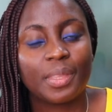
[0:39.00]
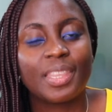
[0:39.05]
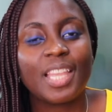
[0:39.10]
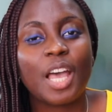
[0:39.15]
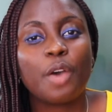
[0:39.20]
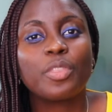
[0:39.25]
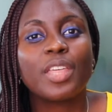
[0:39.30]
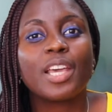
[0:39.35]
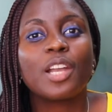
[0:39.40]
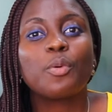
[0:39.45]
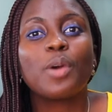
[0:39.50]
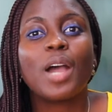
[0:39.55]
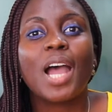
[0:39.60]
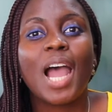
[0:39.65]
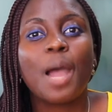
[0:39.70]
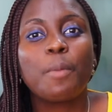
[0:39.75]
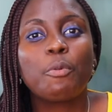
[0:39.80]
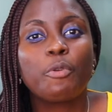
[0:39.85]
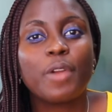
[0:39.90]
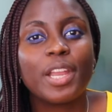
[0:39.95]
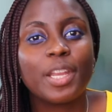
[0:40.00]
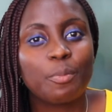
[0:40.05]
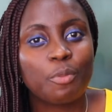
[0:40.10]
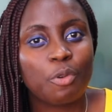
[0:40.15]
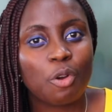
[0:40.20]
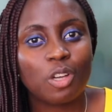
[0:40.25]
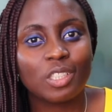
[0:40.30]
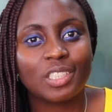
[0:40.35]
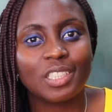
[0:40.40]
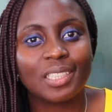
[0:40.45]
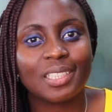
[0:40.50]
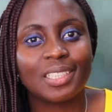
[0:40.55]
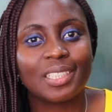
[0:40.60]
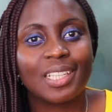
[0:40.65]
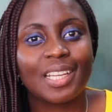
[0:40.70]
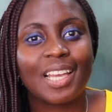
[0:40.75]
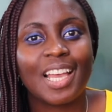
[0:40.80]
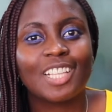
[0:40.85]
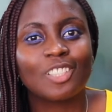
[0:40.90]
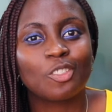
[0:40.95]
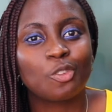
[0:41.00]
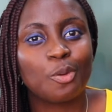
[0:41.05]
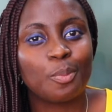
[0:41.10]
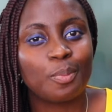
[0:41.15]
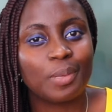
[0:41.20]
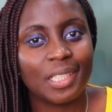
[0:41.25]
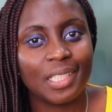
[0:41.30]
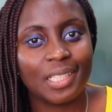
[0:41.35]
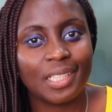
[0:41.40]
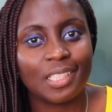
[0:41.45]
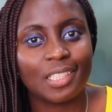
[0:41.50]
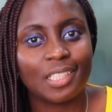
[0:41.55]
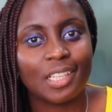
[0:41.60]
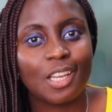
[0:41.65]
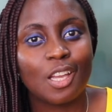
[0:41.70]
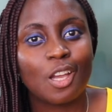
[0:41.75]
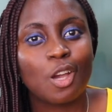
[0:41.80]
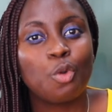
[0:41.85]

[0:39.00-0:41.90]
Now that our upgrade project has completed,